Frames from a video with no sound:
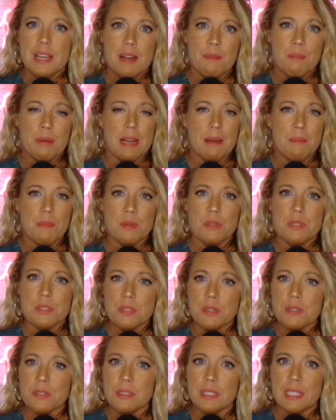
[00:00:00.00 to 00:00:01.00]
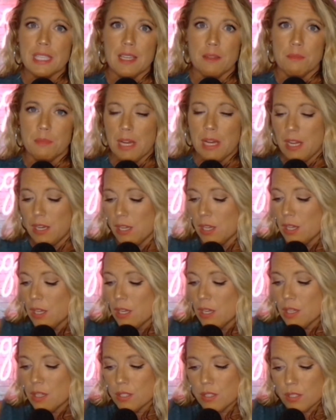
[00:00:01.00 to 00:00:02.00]
but I most certainly am not
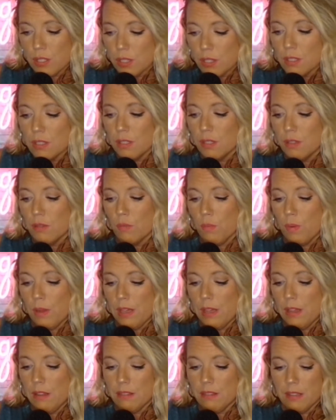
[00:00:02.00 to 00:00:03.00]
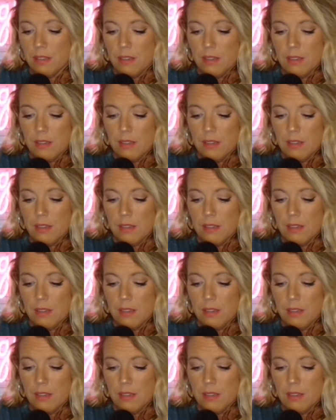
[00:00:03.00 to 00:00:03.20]
certain with